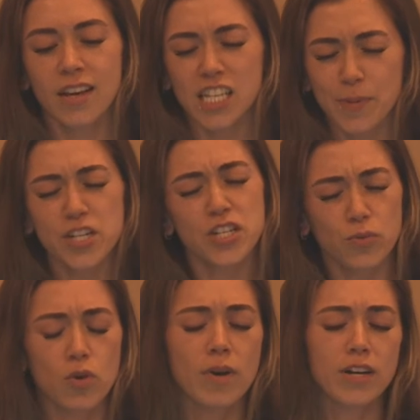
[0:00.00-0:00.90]
Especially
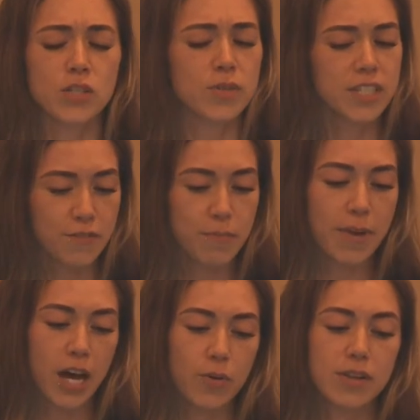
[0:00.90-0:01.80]
role models with different
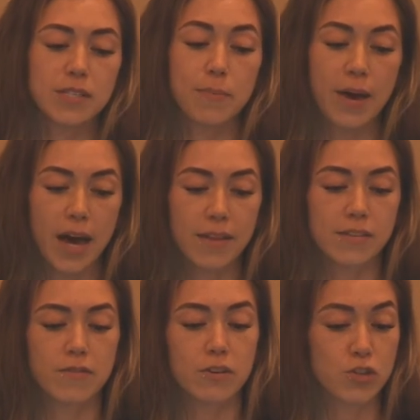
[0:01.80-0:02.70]
backgrounds and
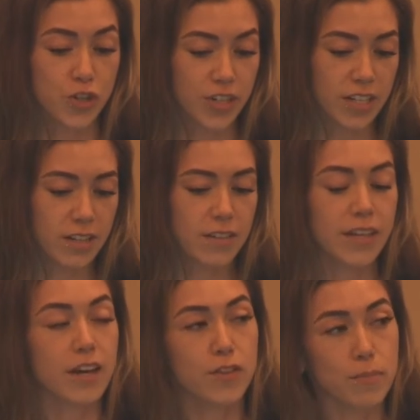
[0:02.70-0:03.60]
paths of their journey
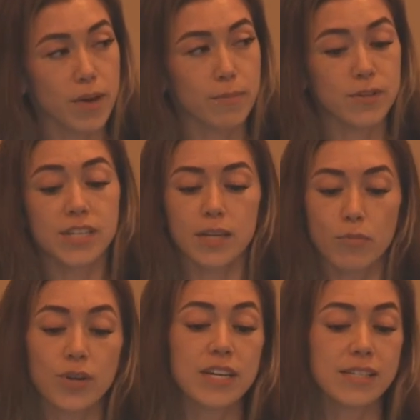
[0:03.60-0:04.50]
that other members can
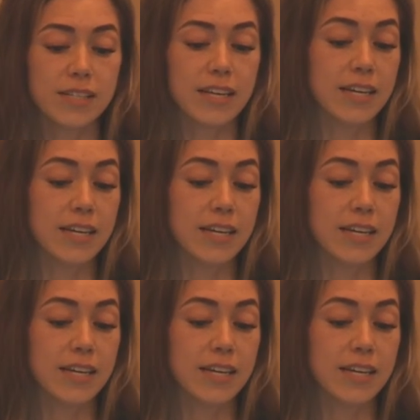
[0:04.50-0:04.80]
more easily